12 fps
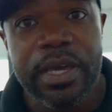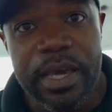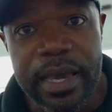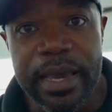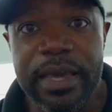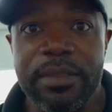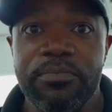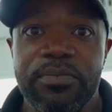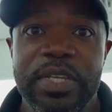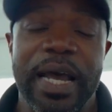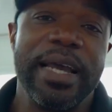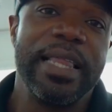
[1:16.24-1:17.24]
and
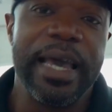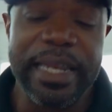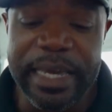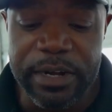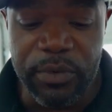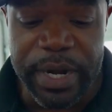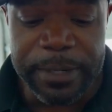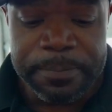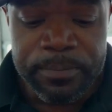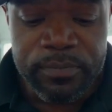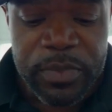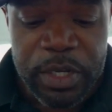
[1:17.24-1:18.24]
tie that in, right?
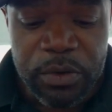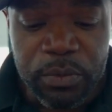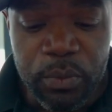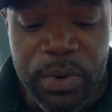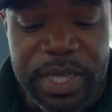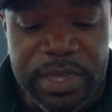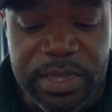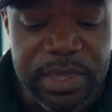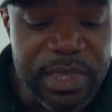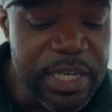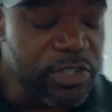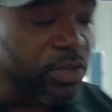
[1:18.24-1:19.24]
With this